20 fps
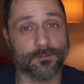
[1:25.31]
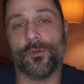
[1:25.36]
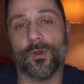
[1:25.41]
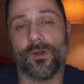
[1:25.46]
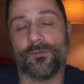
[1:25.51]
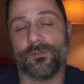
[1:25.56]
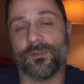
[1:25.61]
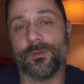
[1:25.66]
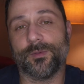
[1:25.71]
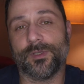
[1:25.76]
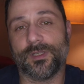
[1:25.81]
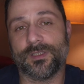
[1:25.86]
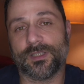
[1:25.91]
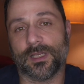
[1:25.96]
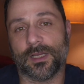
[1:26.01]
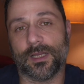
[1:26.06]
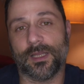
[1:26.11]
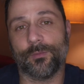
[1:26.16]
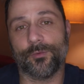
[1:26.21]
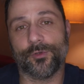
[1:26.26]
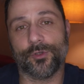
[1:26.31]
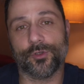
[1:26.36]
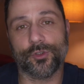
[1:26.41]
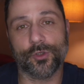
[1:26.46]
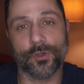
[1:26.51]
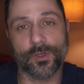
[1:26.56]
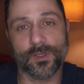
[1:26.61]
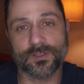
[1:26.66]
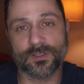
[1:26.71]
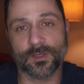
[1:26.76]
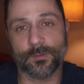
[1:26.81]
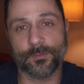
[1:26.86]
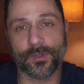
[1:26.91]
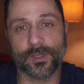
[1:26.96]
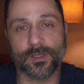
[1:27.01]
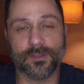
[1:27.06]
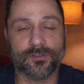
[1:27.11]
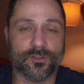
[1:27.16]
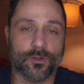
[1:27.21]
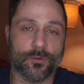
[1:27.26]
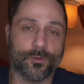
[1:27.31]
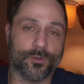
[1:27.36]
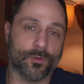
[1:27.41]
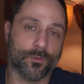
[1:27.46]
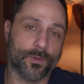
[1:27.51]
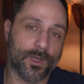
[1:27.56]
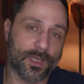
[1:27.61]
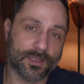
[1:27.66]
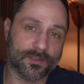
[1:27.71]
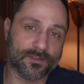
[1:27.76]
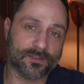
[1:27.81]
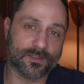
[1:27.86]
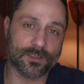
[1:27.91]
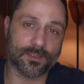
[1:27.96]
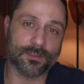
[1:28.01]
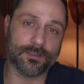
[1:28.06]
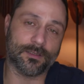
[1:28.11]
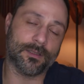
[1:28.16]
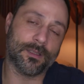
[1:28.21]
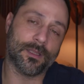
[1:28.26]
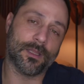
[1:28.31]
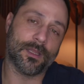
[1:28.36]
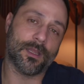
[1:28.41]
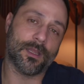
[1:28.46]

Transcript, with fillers: You have limited time when you're shooting something, so when you're reading a scene,